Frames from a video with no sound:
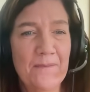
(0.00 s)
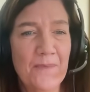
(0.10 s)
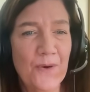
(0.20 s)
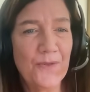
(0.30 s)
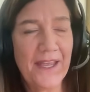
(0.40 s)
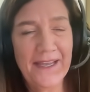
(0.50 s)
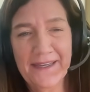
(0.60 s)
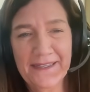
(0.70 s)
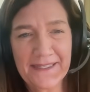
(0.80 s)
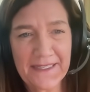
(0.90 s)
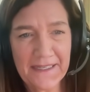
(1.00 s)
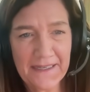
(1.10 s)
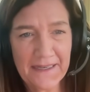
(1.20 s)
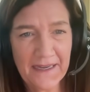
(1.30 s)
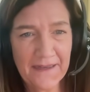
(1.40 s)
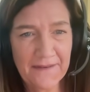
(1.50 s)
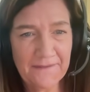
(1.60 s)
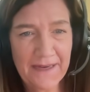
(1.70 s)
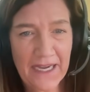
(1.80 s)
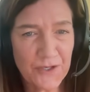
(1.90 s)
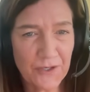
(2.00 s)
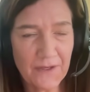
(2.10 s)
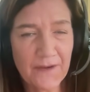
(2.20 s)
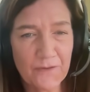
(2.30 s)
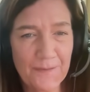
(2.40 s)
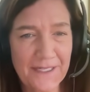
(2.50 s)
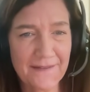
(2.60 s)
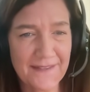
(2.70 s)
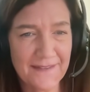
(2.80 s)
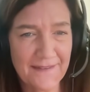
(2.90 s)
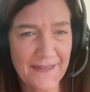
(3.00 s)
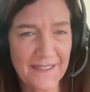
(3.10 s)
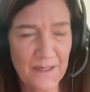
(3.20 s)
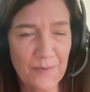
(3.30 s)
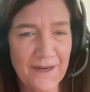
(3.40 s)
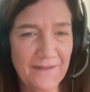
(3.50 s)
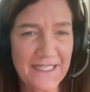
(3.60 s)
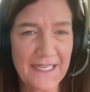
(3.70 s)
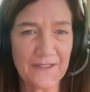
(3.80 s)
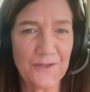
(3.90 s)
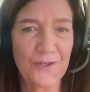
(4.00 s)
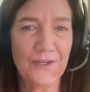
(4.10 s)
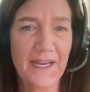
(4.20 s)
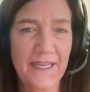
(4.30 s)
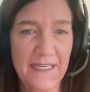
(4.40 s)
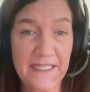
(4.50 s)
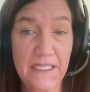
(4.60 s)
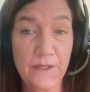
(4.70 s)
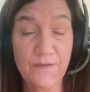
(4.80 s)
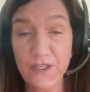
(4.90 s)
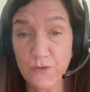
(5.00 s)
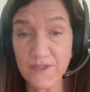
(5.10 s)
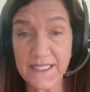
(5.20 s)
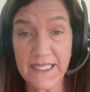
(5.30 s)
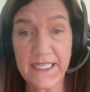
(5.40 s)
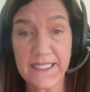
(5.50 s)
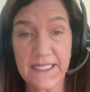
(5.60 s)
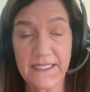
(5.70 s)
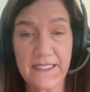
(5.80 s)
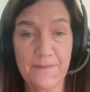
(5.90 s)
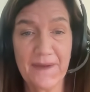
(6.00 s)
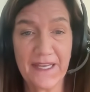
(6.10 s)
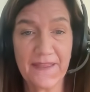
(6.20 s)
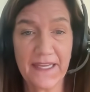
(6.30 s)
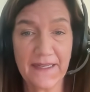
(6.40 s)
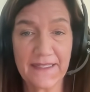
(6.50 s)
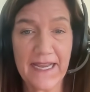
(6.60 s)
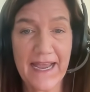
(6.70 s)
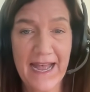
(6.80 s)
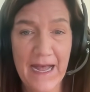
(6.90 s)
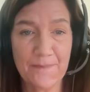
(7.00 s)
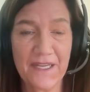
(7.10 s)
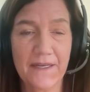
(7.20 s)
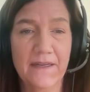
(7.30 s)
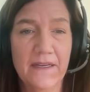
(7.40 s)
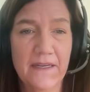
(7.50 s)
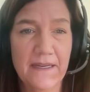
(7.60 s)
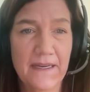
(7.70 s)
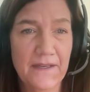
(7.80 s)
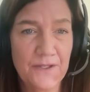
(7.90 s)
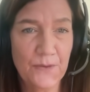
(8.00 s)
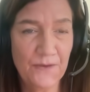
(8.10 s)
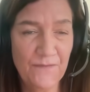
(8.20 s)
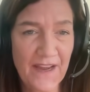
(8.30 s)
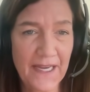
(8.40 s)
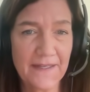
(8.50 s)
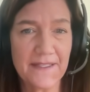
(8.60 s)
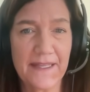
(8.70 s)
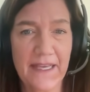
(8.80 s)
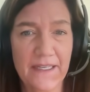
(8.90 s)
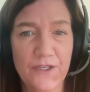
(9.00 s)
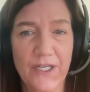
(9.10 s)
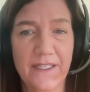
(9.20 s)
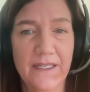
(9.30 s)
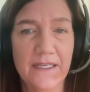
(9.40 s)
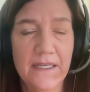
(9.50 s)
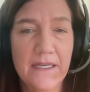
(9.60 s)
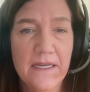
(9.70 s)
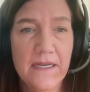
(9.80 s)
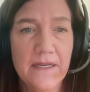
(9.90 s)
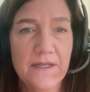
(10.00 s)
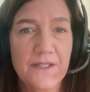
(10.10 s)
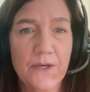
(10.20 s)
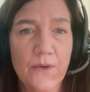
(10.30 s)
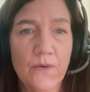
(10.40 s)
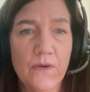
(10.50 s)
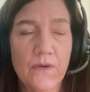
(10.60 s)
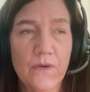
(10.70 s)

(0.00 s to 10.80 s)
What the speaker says: both as national governments, as the private sector, and as individual citizens to make things happen to advance that agenda. So